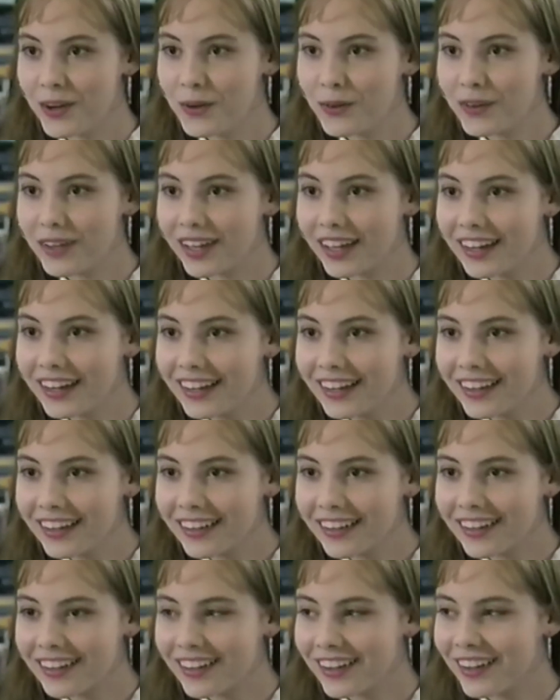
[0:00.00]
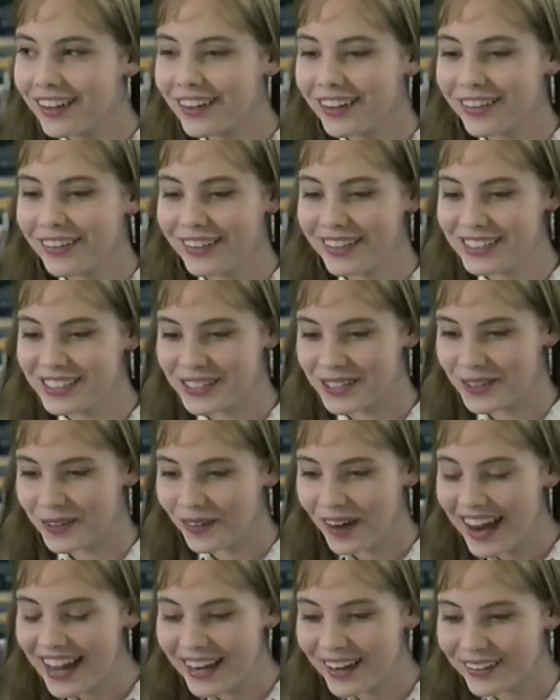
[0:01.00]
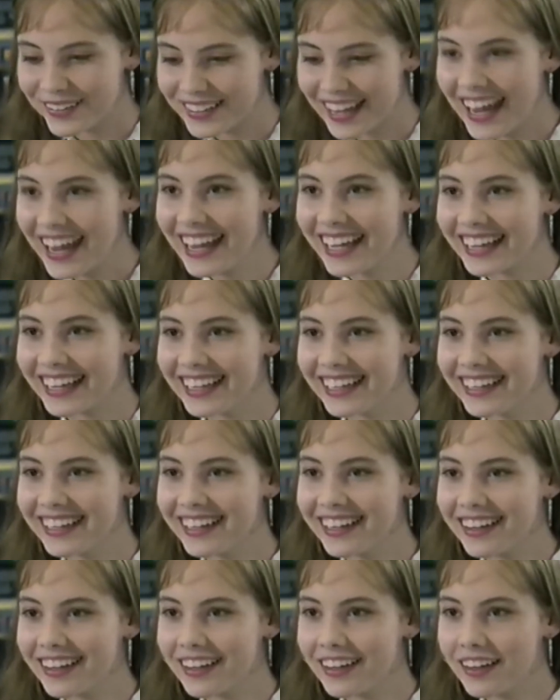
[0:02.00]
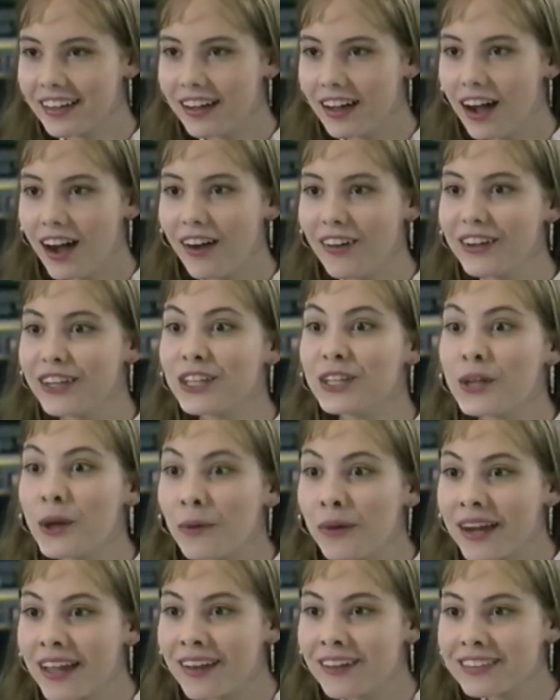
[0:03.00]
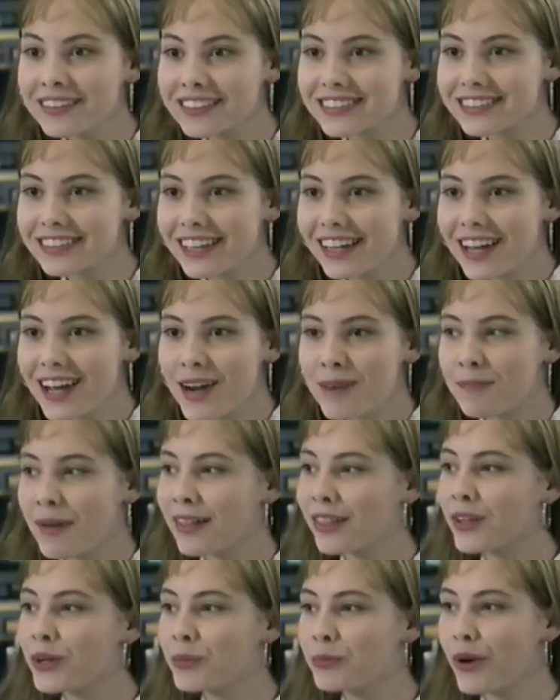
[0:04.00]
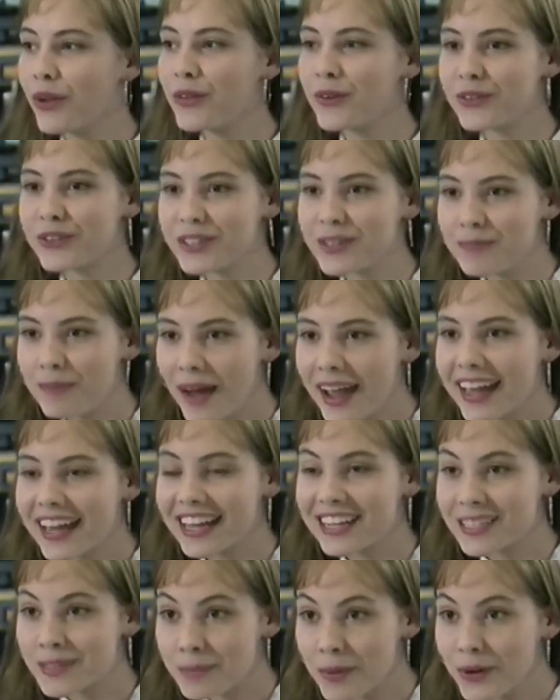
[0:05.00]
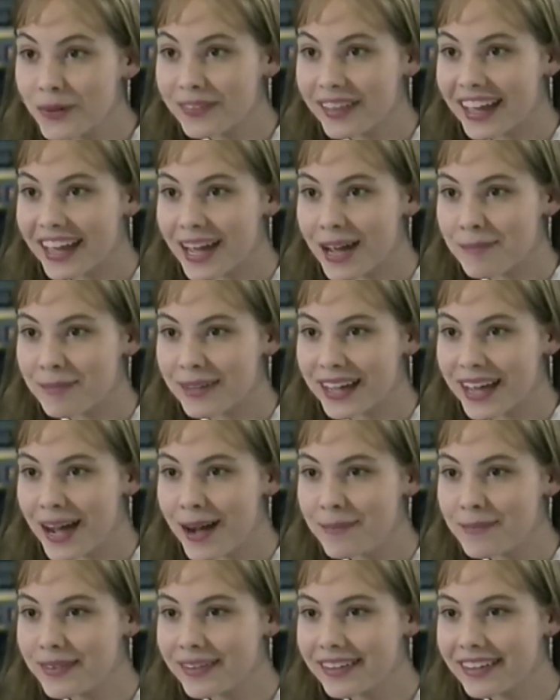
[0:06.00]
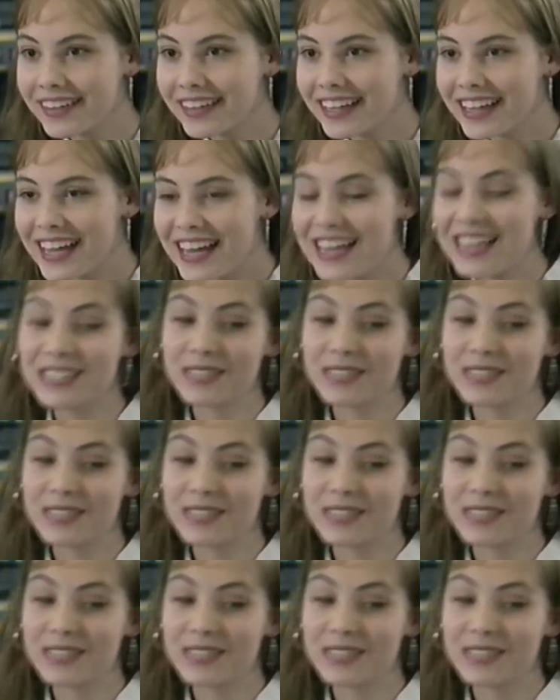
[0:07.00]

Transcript: Okay. Well, guess what? I don't care. I'm here to rent, not buy, and I don't want to rent. I mean, buy.